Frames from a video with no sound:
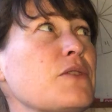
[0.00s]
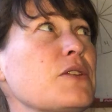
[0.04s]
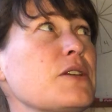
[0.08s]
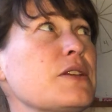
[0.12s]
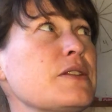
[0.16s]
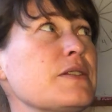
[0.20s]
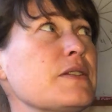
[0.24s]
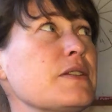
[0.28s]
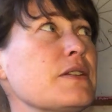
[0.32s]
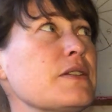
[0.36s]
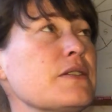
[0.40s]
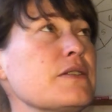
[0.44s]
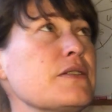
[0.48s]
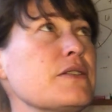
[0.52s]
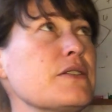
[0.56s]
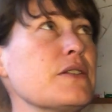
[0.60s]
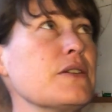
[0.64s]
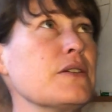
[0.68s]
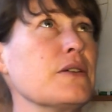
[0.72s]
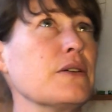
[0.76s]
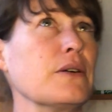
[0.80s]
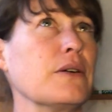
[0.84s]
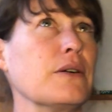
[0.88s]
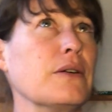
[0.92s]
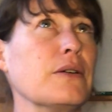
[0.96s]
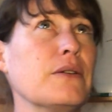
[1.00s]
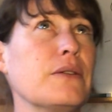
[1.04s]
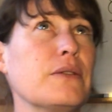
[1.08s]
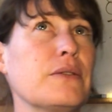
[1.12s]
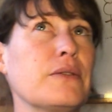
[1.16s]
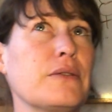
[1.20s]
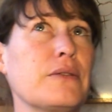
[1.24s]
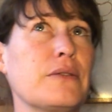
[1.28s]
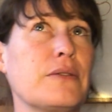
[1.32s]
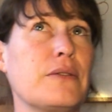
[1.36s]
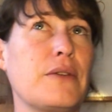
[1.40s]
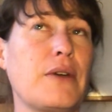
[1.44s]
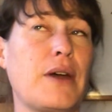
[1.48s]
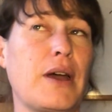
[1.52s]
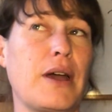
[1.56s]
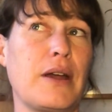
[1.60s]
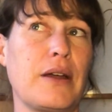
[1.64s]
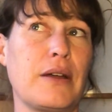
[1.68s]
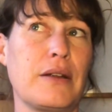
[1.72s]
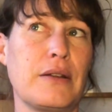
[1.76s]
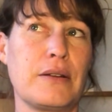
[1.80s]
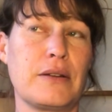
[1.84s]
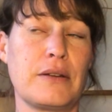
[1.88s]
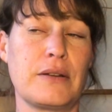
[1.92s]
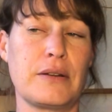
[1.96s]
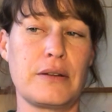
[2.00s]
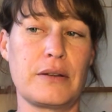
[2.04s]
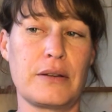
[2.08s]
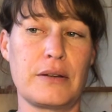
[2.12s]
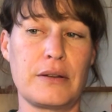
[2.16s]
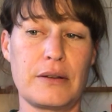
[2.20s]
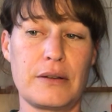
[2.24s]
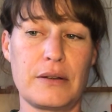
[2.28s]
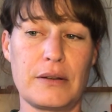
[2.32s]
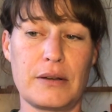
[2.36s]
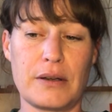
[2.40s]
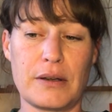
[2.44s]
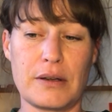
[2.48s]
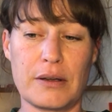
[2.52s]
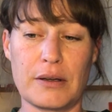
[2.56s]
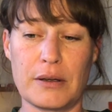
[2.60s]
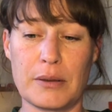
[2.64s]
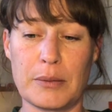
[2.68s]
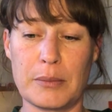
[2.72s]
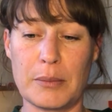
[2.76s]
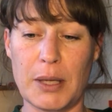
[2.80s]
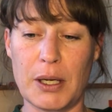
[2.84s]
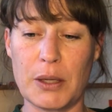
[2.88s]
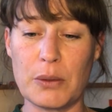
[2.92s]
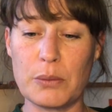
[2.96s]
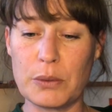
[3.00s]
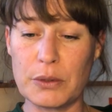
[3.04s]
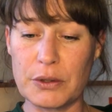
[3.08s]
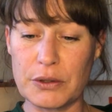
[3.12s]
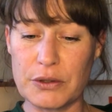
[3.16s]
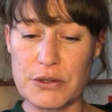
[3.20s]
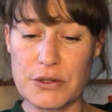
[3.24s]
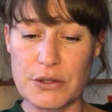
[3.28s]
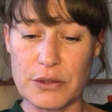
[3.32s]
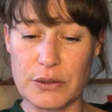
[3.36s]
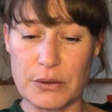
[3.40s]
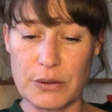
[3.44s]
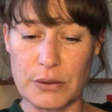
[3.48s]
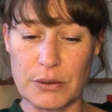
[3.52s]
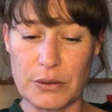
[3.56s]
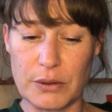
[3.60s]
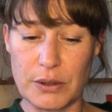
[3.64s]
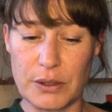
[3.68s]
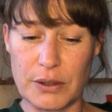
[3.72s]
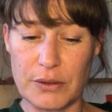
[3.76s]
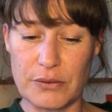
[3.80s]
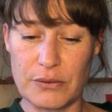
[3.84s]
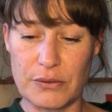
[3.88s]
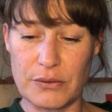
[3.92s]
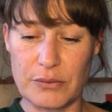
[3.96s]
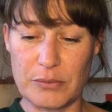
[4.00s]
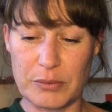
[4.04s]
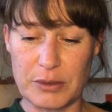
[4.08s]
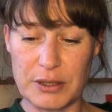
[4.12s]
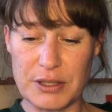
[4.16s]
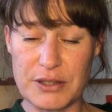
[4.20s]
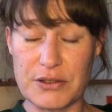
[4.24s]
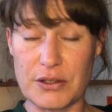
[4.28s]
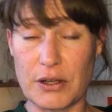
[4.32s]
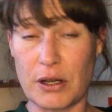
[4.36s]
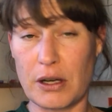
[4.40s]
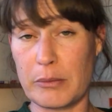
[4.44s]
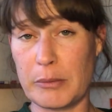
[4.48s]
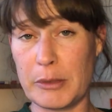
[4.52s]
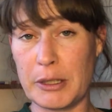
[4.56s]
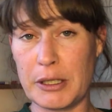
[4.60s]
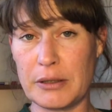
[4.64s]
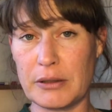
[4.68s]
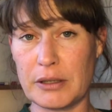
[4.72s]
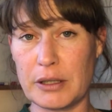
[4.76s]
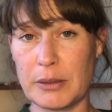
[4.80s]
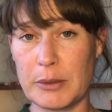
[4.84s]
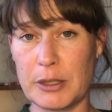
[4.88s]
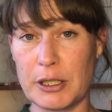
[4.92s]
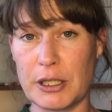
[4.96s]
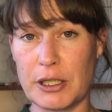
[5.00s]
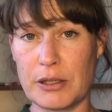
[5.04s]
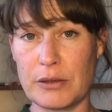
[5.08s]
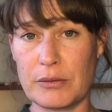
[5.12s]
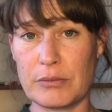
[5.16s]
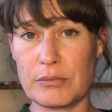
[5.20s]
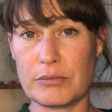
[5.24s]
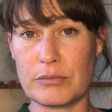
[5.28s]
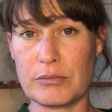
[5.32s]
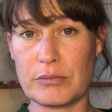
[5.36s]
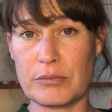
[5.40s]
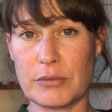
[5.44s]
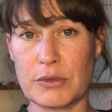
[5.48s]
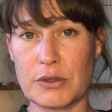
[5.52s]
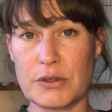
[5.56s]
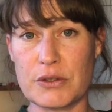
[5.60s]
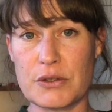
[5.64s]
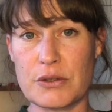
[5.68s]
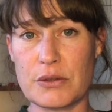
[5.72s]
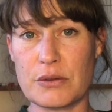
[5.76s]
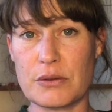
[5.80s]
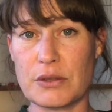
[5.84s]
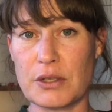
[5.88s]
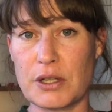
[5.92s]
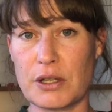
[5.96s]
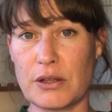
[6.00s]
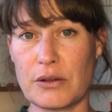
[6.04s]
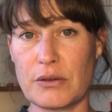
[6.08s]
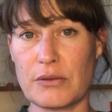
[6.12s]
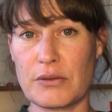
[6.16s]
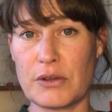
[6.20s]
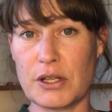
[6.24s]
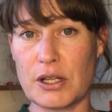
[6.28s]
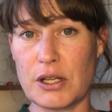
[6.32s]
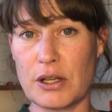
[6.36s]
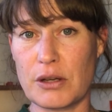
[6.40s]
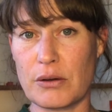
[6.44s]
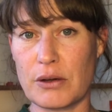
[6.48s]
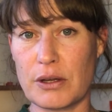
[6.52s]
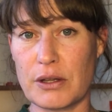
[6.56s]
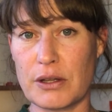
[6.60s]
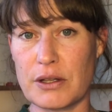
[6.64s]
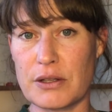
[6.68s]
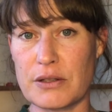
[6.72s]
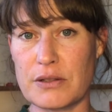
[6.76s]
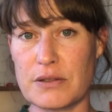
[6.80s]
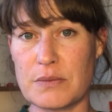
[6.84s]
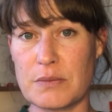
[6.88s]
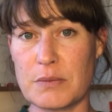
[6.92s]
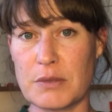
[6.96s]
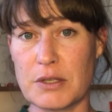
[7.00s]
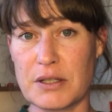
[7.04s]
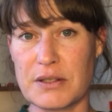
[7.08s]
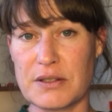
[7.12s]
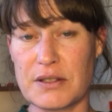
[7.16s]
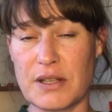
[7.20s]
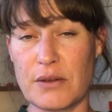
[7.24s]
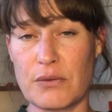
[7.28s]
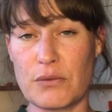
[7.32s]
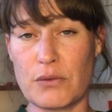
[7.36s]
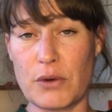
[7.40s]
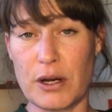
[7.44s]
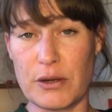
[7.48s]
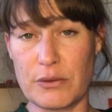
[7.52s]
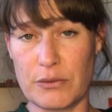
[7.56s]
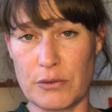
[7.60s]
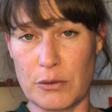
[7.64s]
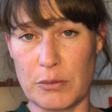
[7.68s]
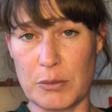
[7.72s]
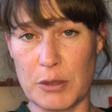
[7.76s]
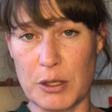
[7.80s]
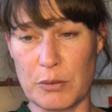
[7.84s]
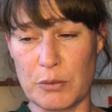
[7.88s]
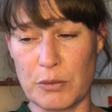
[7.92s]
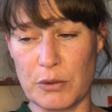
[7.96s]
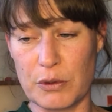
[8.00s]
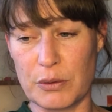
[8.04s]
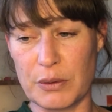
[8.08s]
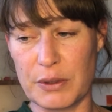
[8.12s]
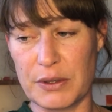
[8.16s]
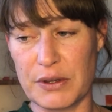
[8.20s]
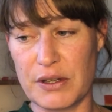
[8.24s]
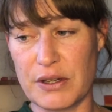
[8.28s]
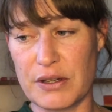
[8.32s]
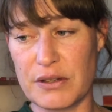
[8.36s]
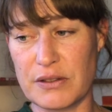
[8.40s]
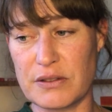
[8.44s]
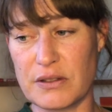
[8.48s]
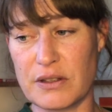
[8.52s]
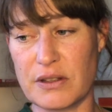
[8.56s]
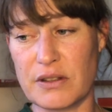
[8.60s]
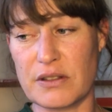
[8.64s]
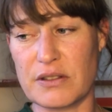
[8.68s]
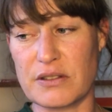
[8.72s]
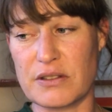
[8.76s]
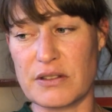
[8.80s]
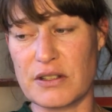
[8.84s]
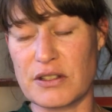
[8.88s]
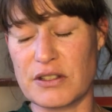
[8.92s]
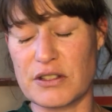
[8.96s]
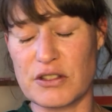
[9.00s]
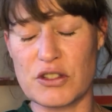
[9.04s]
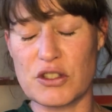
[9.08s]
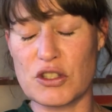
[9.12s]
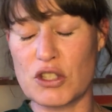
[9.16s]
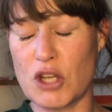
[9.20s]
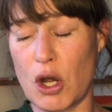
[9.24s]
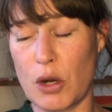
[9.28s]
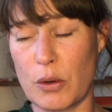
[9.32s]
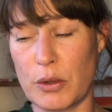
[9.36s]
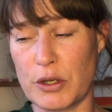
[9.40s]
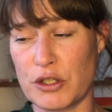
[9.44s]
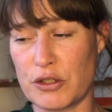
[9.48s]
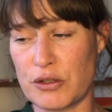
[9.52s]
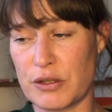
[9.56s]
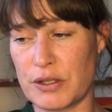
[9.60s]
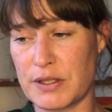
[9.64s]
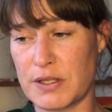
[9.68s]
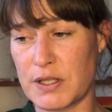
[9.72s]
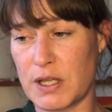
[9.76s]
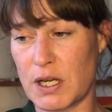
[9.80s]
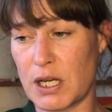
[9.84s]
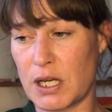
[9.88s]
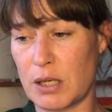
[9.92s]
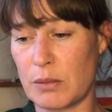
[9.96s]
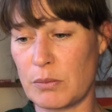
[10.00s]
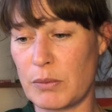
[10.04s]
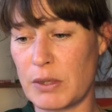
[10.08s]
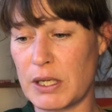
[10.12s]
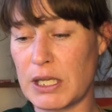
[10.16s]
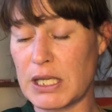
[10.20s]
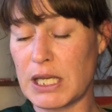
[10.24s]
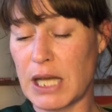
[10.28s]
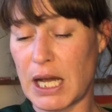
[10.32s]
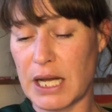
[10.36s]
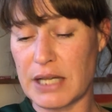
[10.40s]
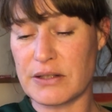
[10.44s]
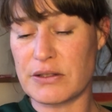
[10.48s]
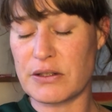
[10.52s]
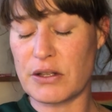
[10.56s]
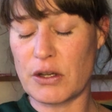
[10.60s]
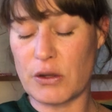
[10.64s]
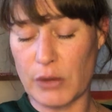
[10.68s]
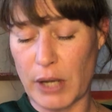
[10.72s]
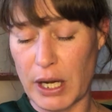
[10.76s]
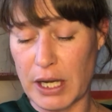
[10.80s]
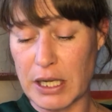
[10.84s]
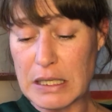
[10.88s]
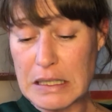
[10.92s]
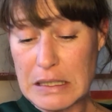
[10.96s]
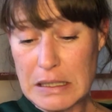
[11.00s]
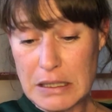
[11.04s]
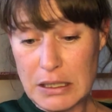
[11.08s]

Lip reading: this is you, then, I will do please comment, let me know. I'll do another video on this, because I've read for people with this, and it's so interesting. But yes, okay.